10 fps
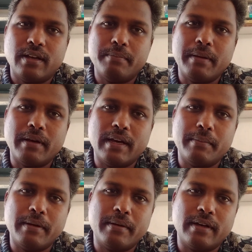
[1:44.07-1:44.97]
be, uh,
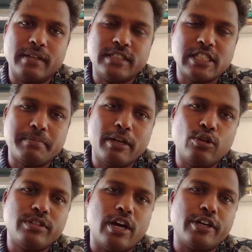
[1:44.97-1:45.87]
be, uh, just
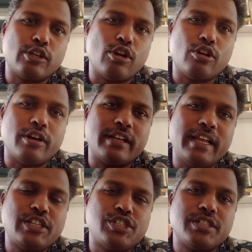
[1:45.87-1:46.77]
below the articular
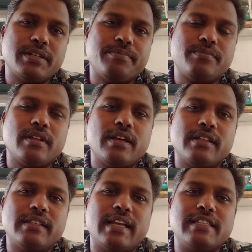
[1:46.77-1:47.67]
cartilage,
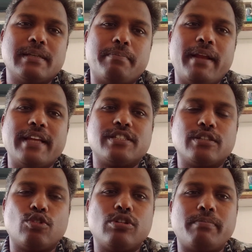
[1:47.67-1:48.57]
there is a plate,
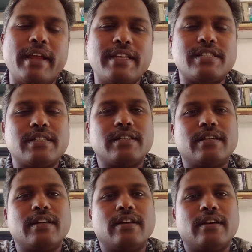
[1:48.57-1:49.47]
growth plate
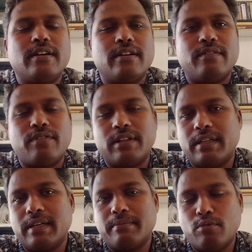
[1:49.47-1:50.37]
for
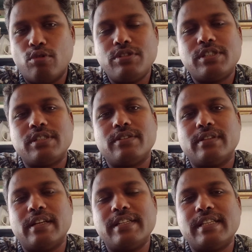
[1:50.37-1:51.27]
the bones.
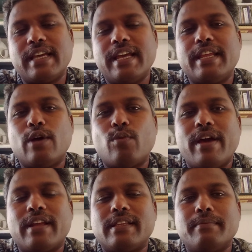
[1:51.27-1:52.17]
That is the area
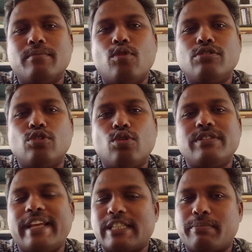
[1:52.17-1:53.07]
where the bone
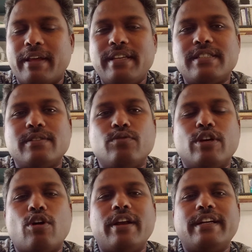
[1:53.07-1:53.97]
growth takes place. We
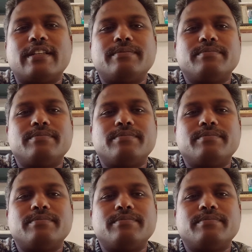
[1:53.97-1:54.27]
call it